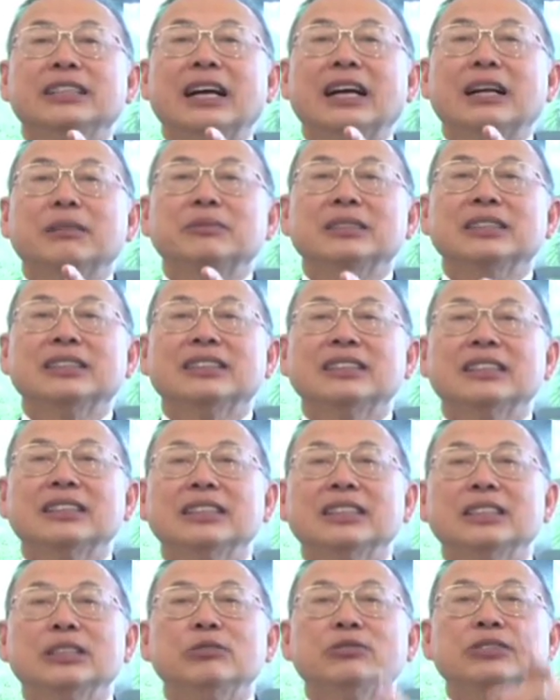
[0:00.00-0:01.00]
the army?
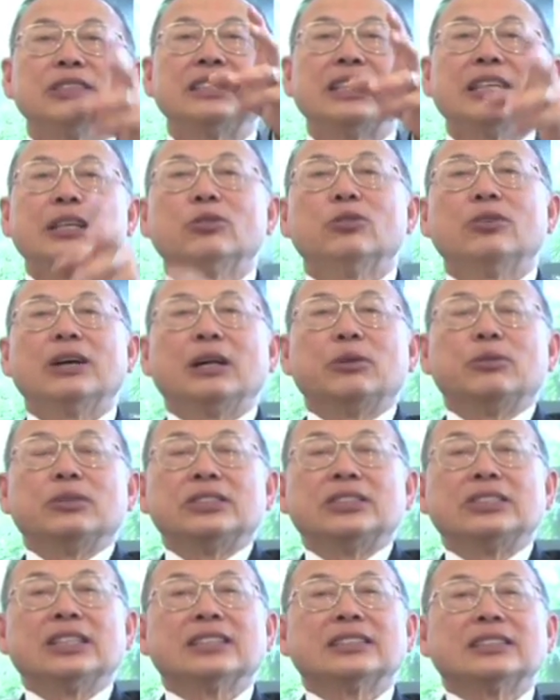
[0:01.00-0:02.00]
If you say, oh, I was
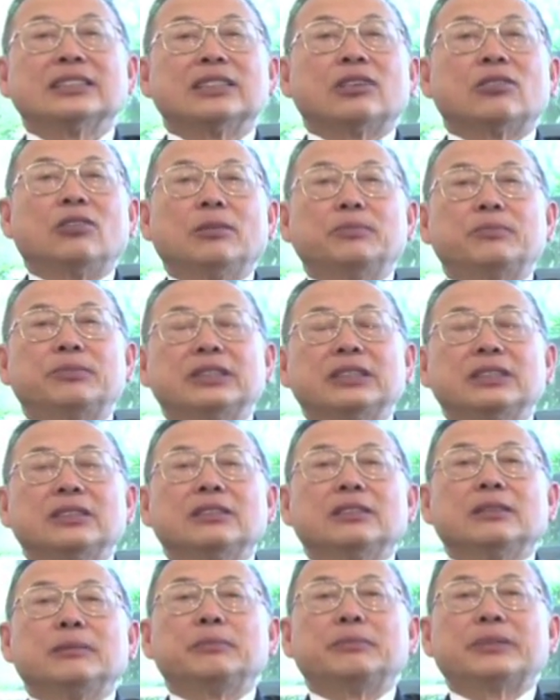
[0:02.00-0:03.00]
just a corporal
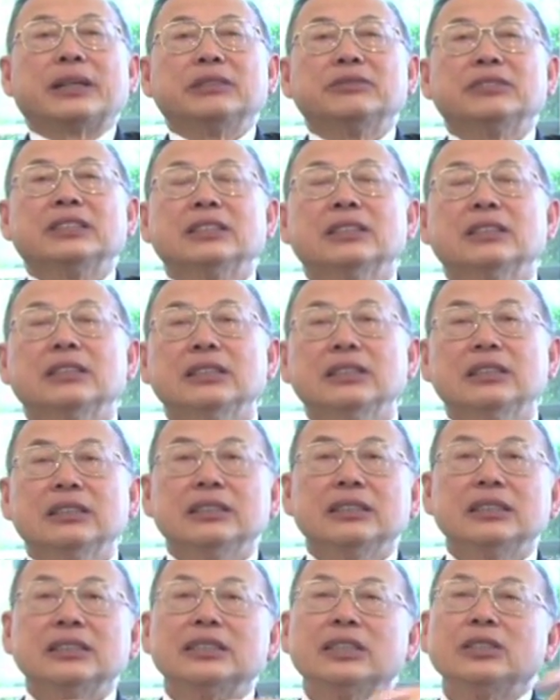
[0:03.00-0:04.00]
or private,
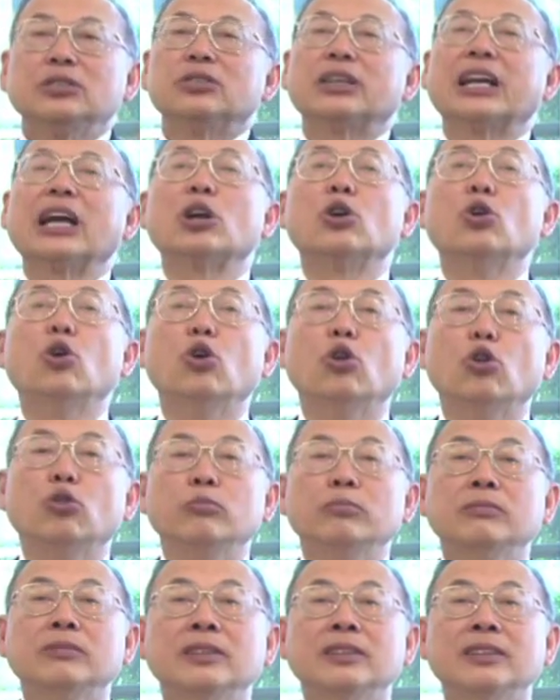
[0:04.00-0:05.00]
they say you can go
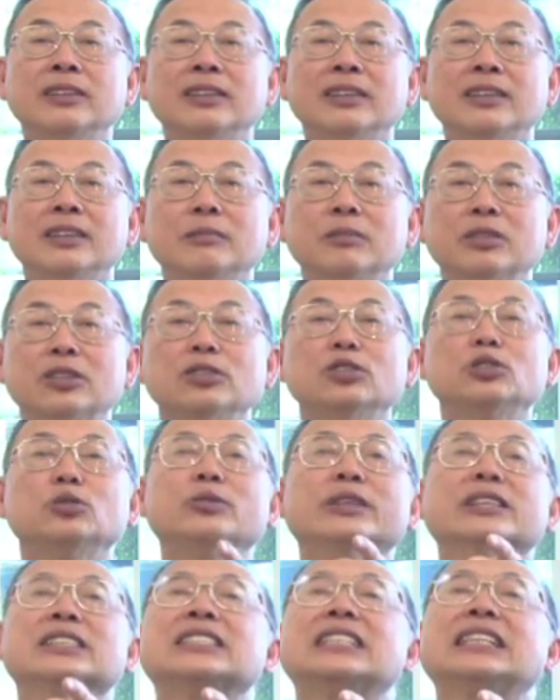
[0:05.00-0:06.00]
home because you
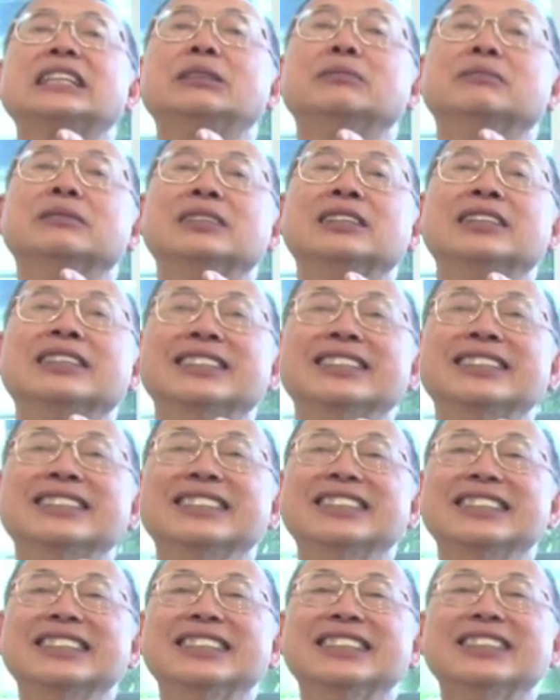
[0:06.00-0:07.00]
were asleep
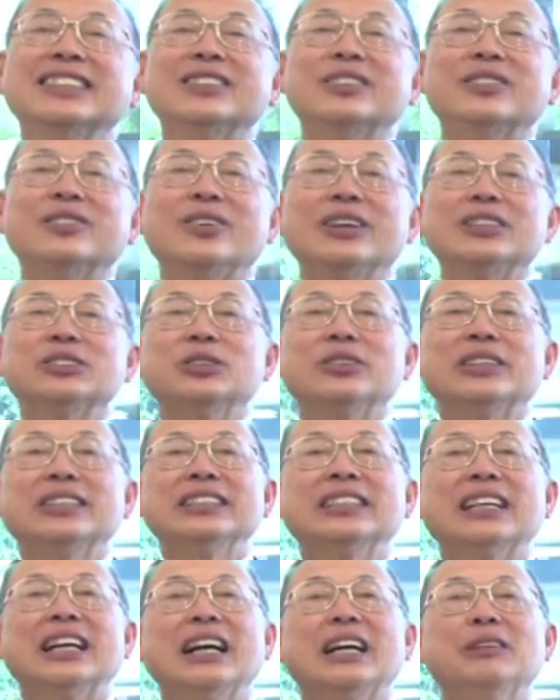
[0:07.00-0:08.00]
while you are
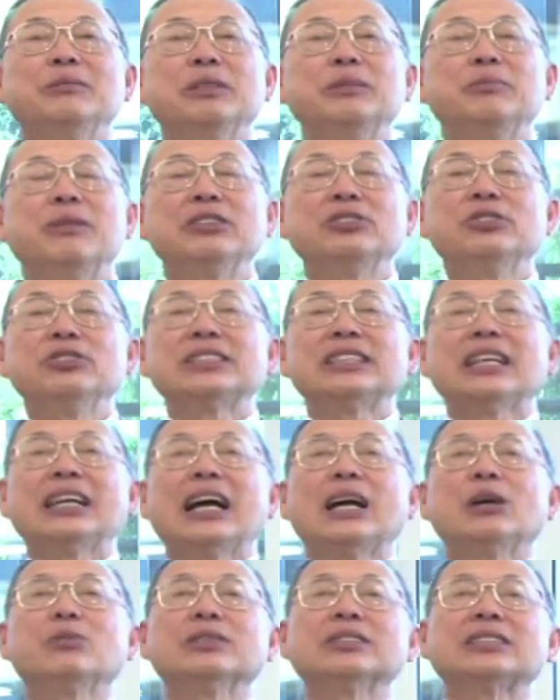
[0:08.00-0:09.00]
in the army. But you say,
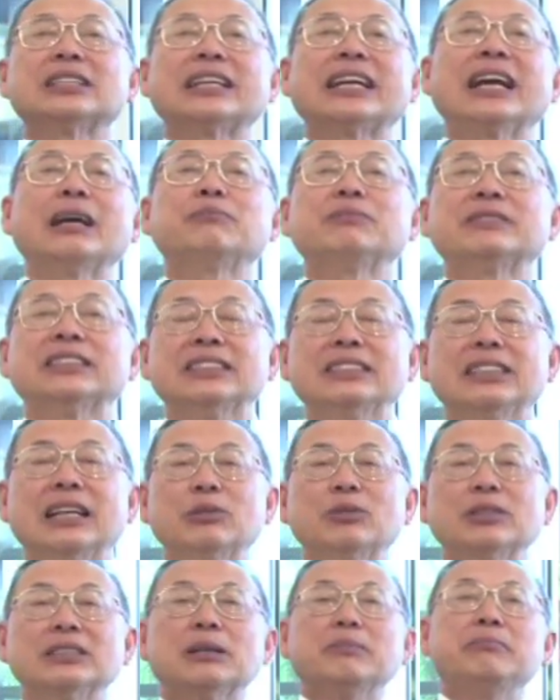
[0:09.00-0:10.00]
I was a captain, I
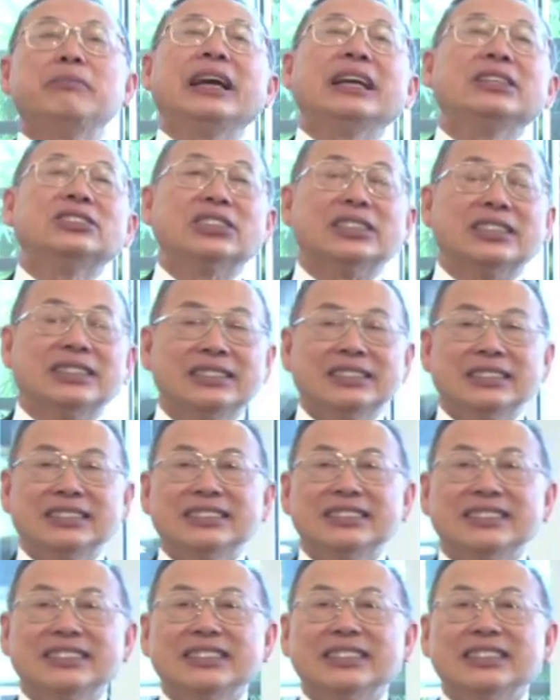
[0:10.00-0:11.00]
was a major.
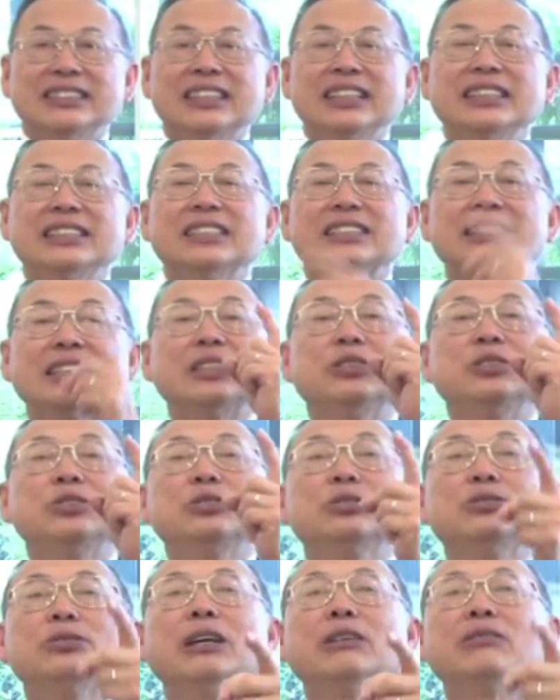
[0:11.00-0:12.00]
Then they say,
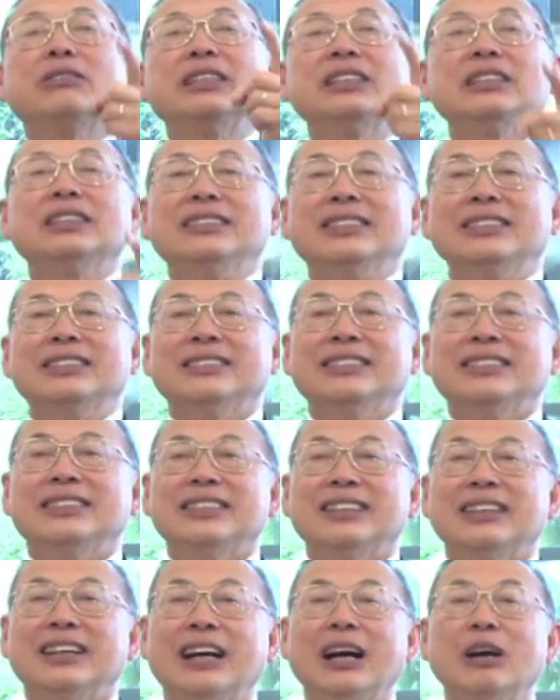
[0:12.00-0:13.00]
you have learned
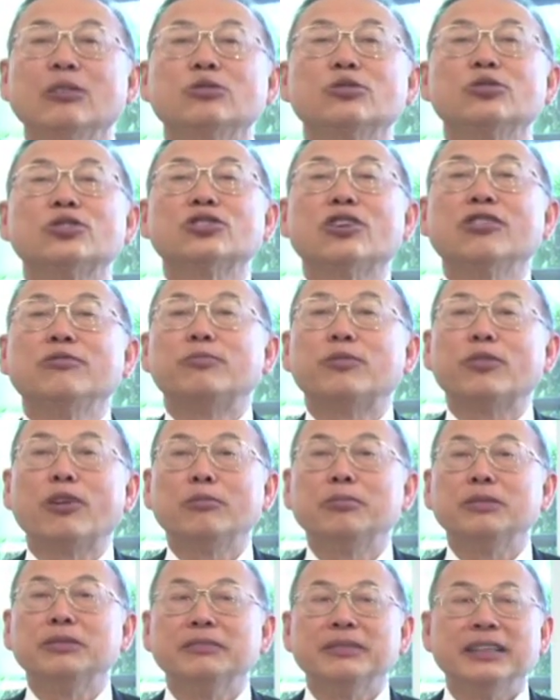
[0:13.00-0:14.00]
how to solve
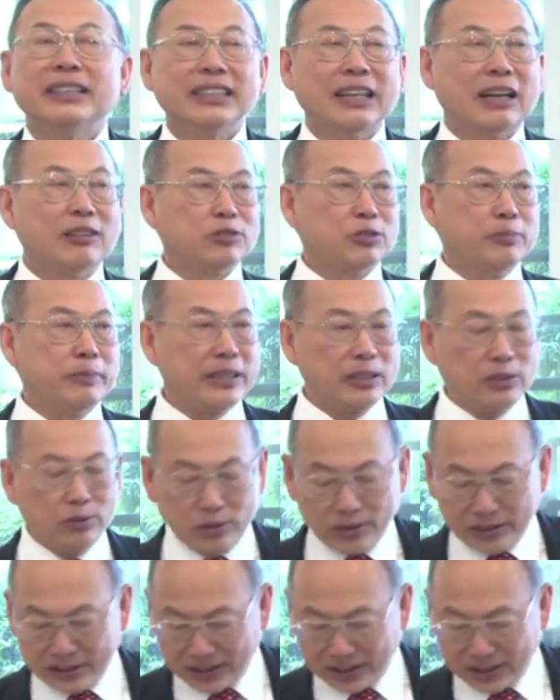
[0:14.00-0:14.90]
problems and how to make good